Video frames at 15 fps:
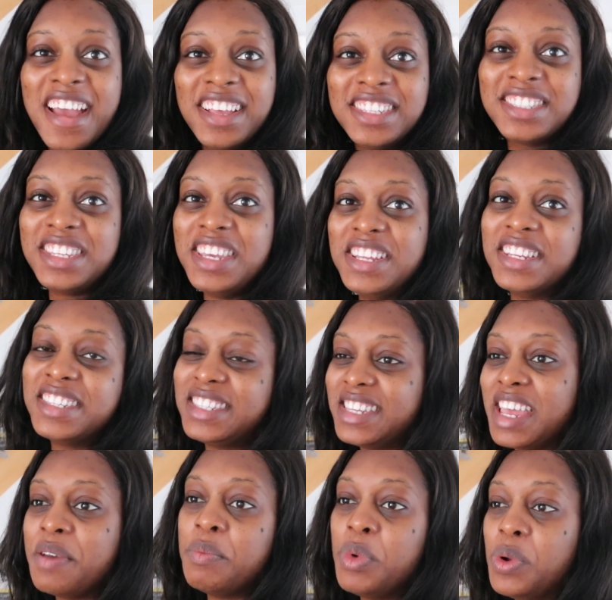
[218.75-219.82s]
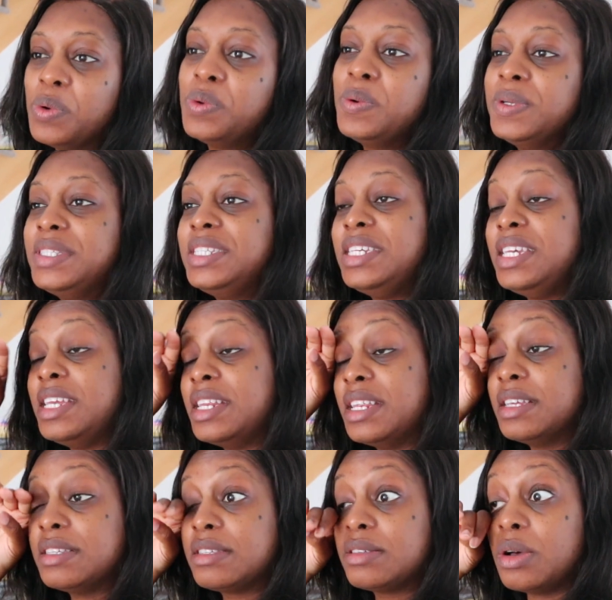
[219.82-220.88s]
Seeing the same old
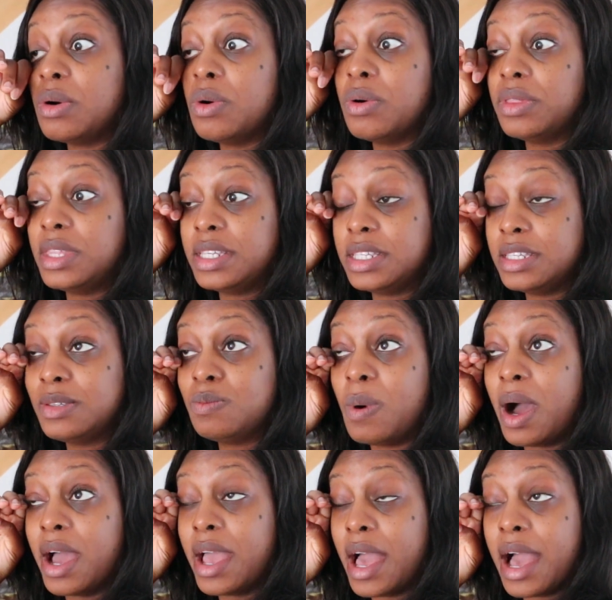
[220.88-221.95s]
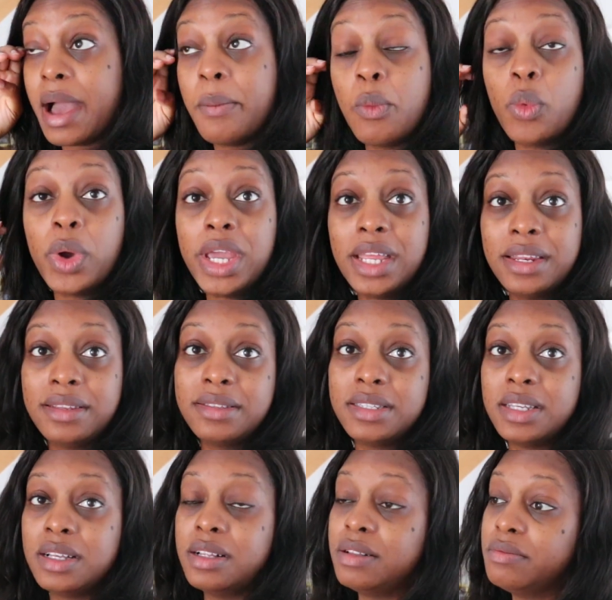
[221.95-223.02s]
routine. So this is why I'm waiting
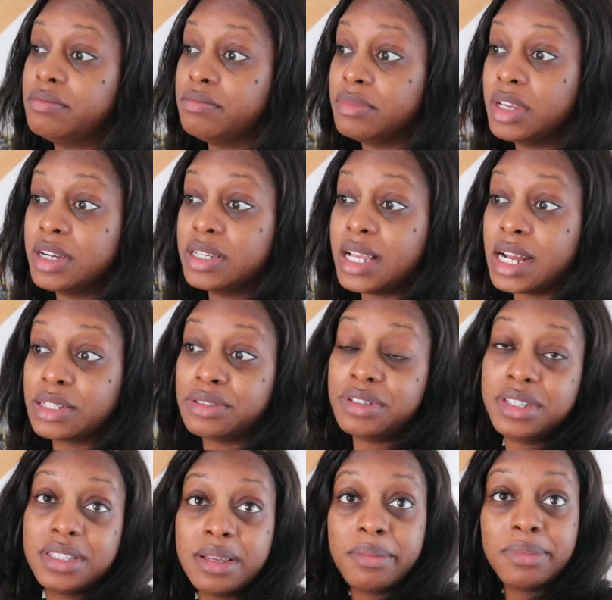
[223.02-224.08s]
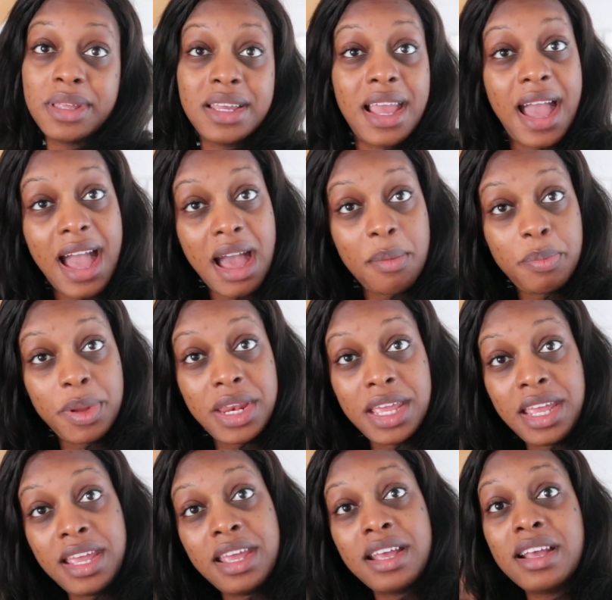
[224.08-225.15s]
until there's actually something
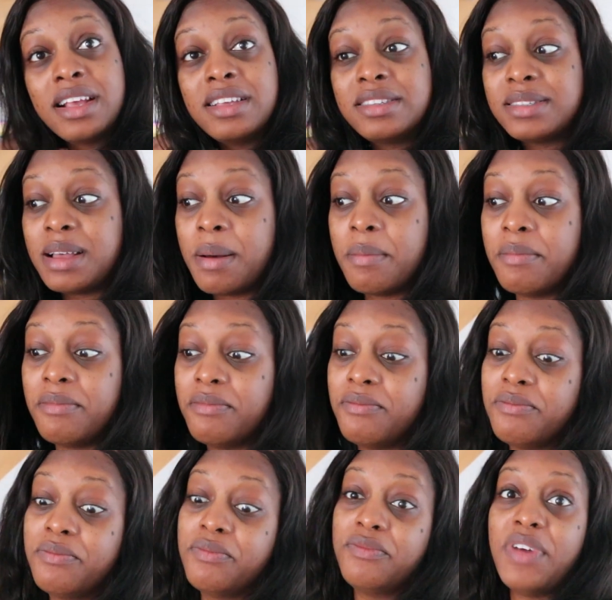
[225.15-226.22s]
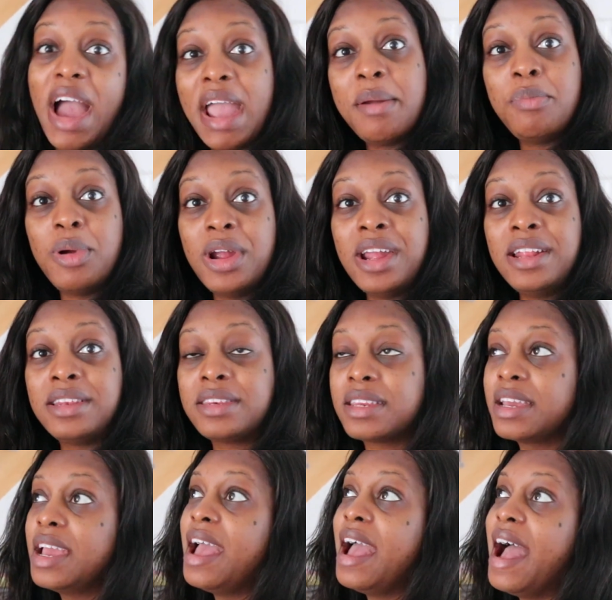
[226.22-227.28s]
happening, something vibrant.
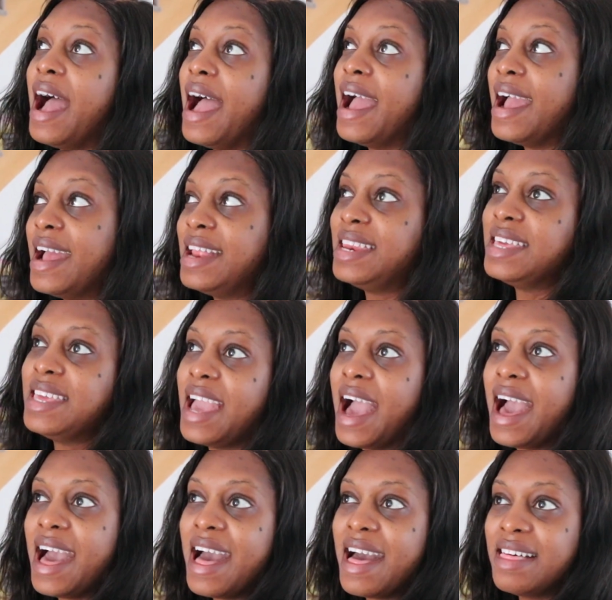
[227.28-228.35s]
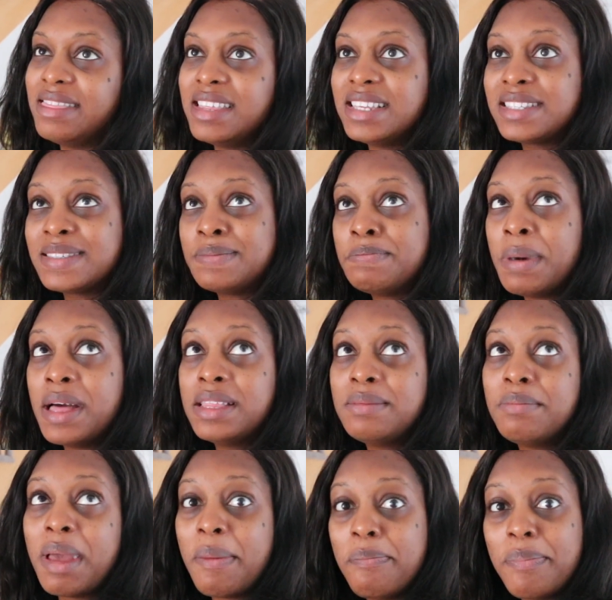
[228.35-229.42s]
And yeah, this
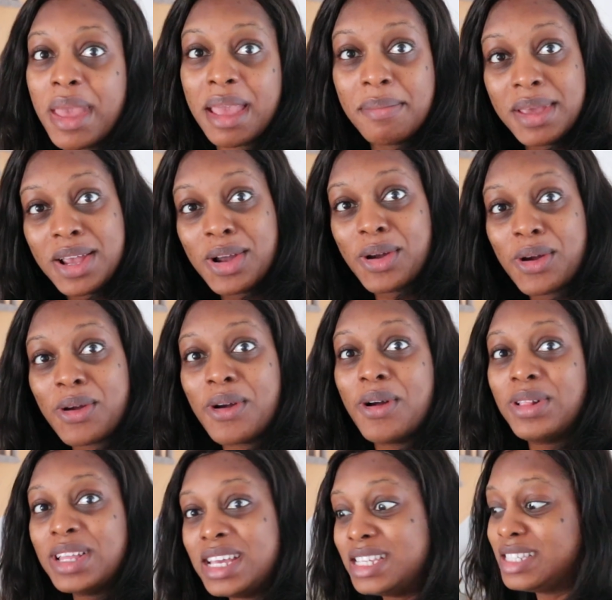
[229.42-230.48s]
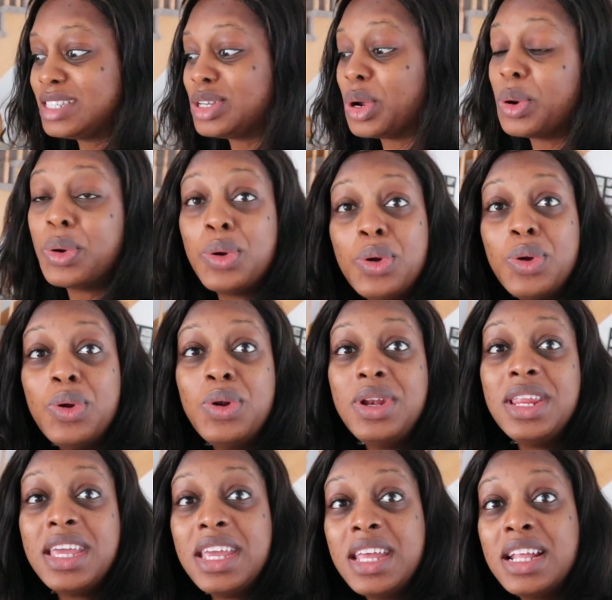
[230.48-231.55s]
month my baby girl is
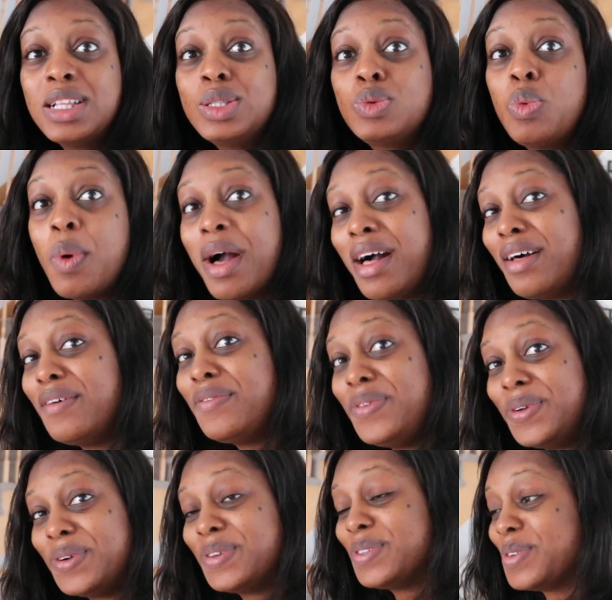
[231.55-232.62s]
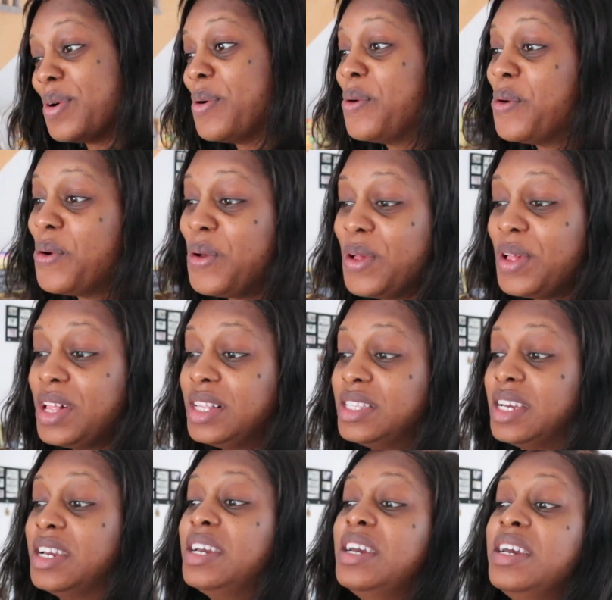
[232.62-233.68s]
turning 12 years
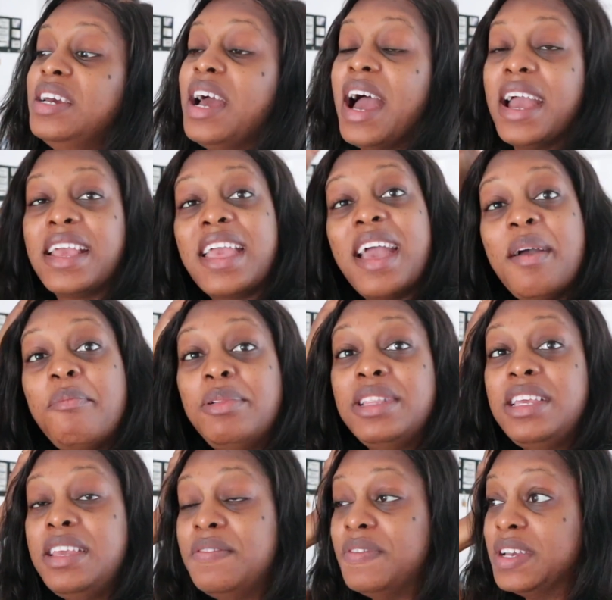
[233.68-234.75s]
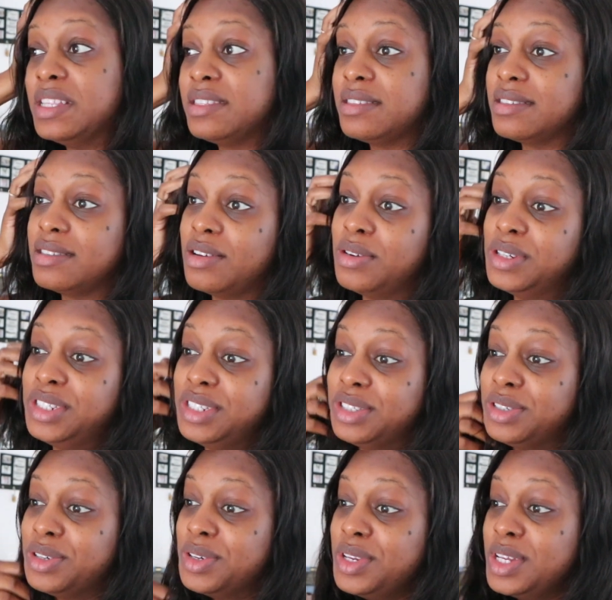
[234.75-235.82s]
old. I can't believe it. So she's
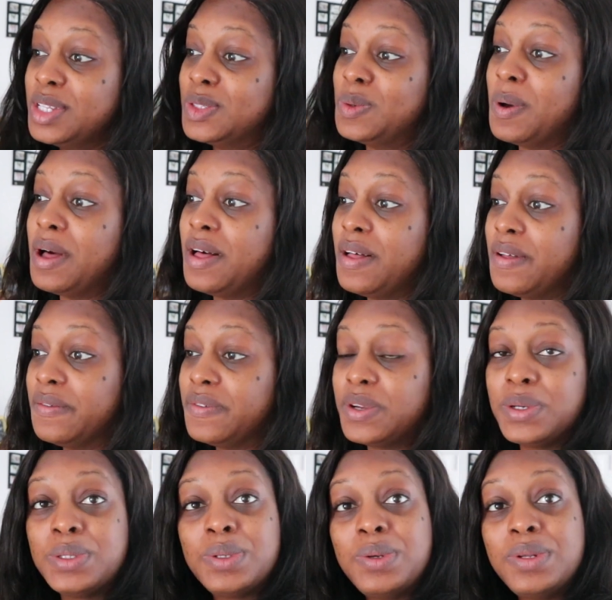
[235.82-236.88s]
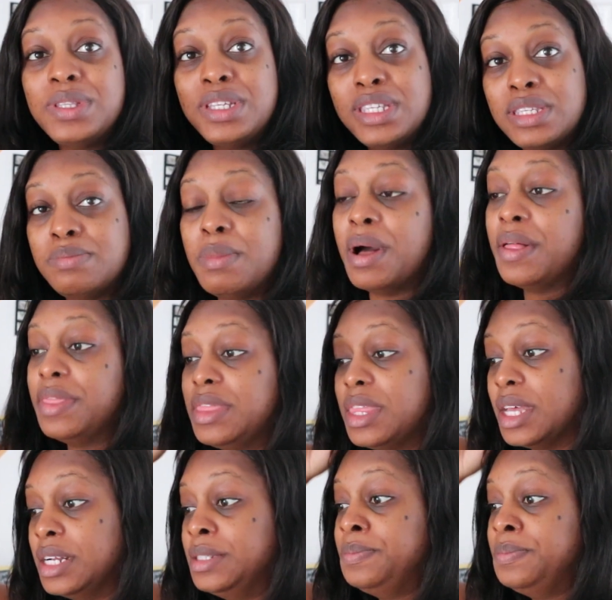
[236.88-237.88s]
turning 12 years old this month.